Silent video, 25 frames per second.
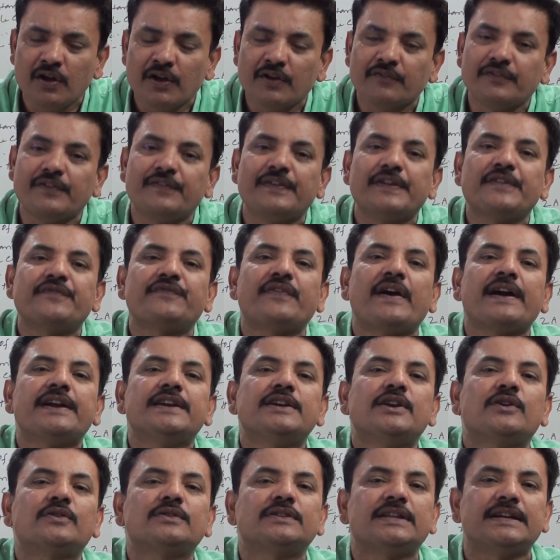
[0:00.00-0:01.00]
We will find
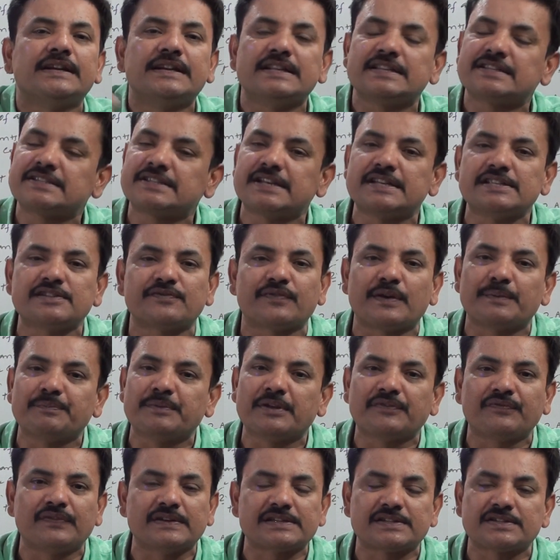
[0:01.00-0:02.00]
out the distance from
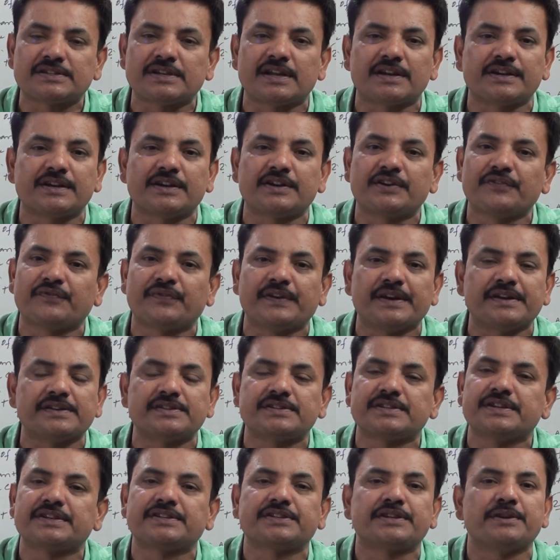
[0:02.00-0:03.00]
the first order
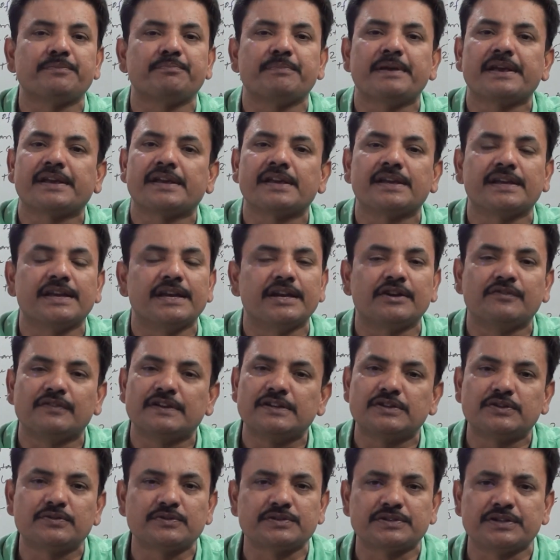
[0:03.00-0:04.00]
differentiation making equal
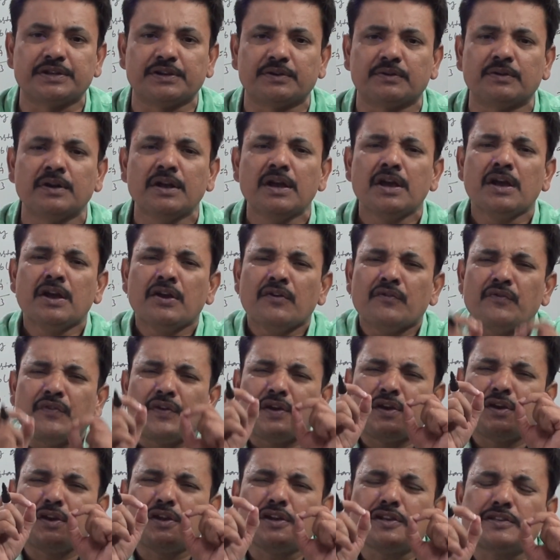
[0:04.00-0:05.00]
to 0.
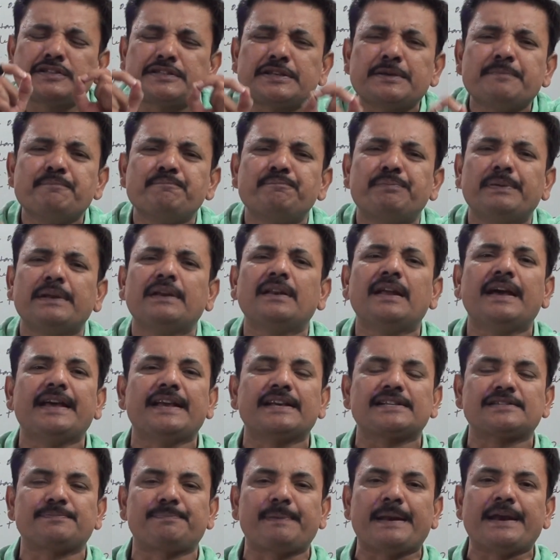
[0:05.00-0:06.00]
Very simple, I
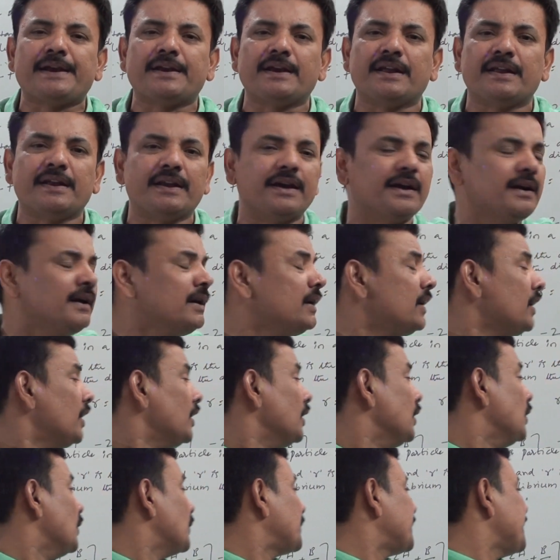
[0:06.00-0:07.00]
explained, Anna.
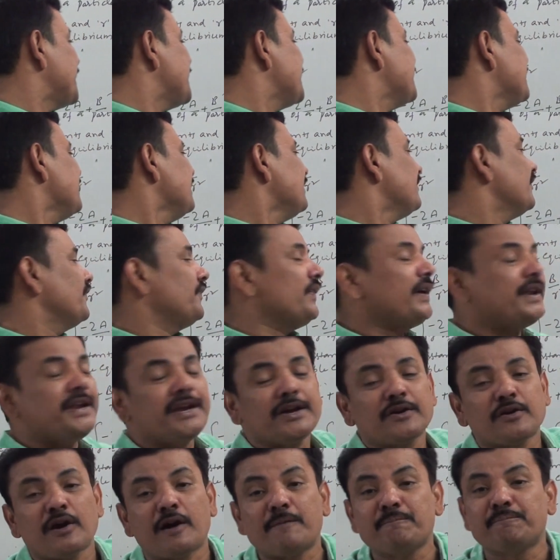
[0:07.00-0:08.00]
Looking very
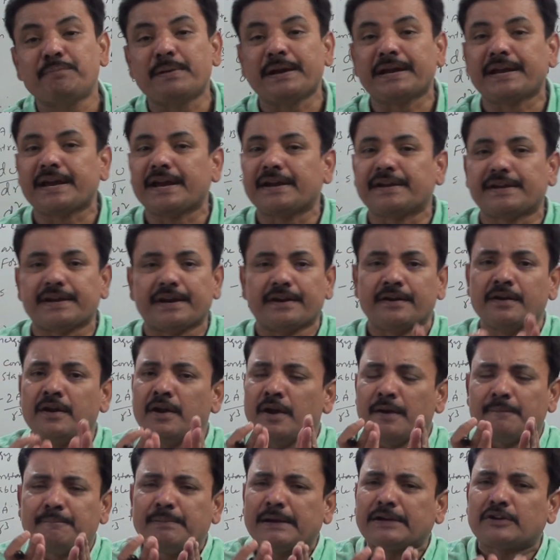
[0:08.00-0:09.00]
complicated,
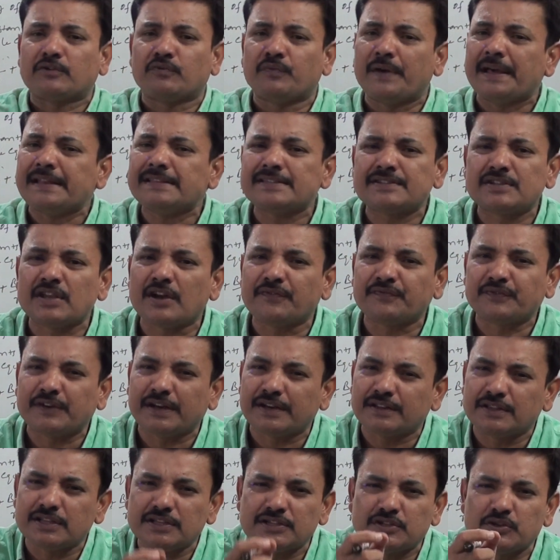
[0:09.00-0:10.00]
but once
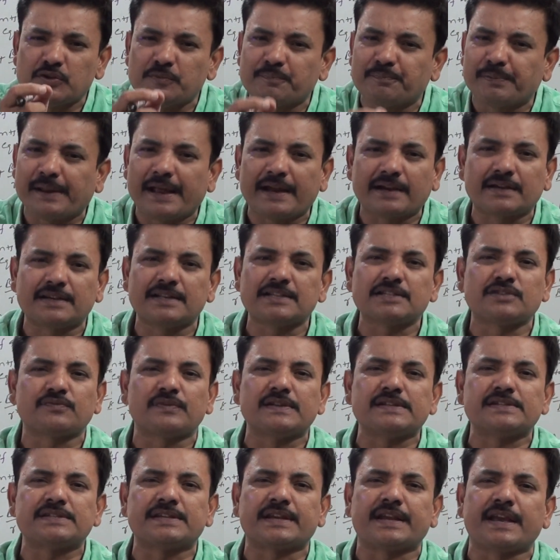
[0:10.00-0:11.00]
after this you practice
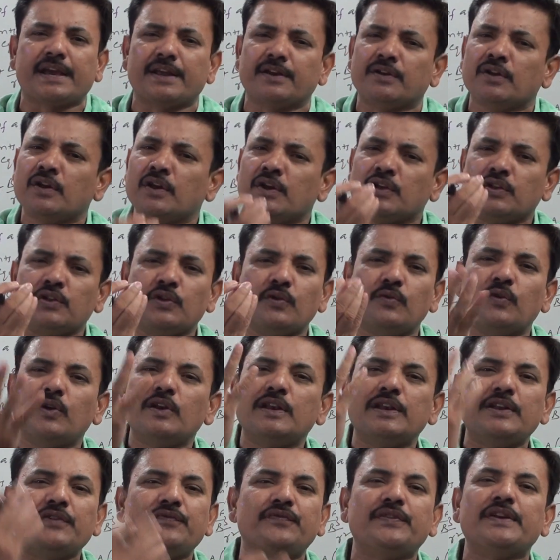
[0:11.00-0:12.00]
once again, you
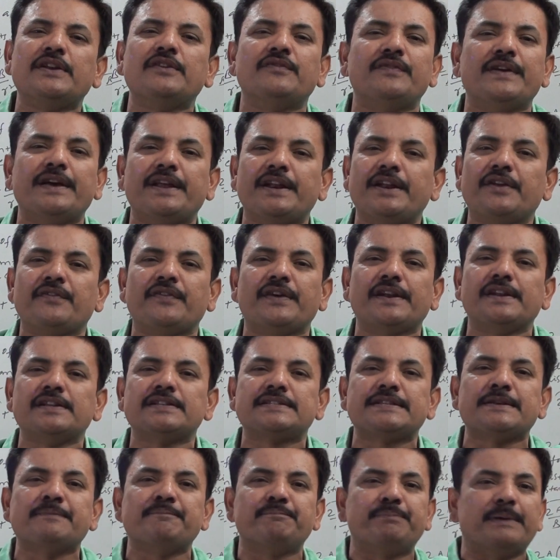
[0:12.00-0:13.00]
only feel very
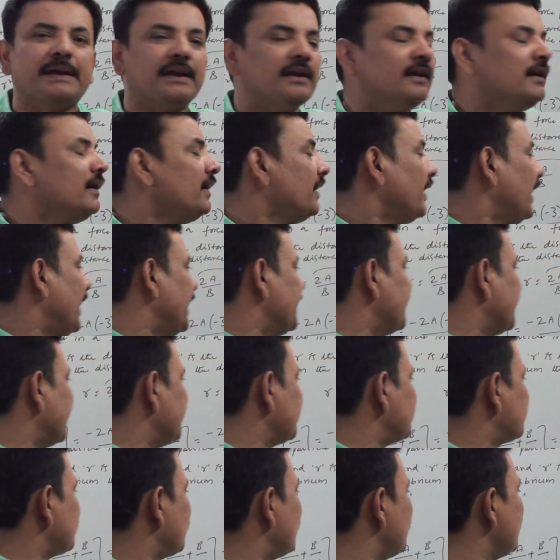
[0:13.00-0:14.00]
simple. And
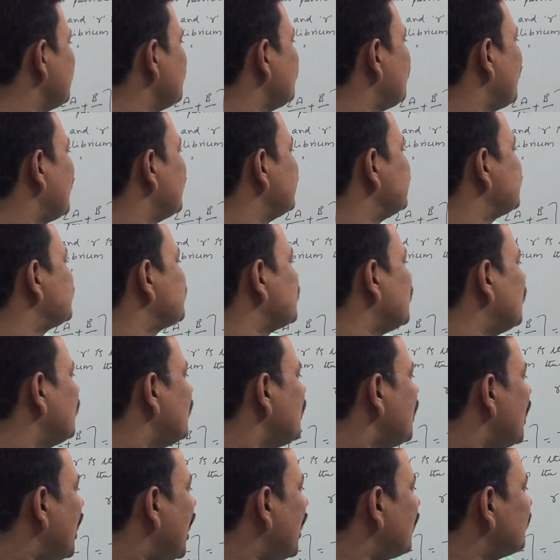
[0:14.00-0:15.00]
I told you also
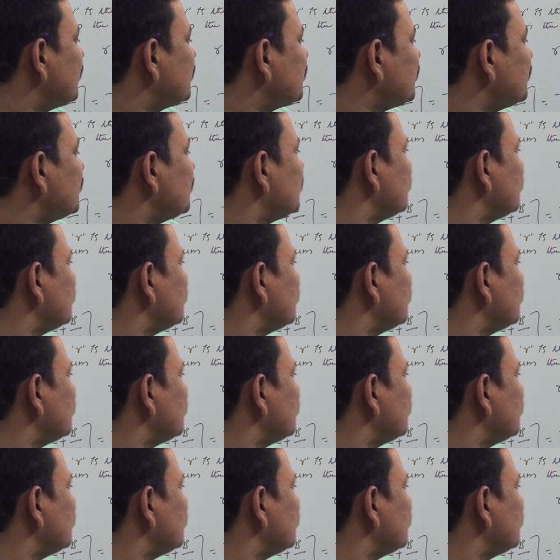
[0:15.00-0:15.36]
how to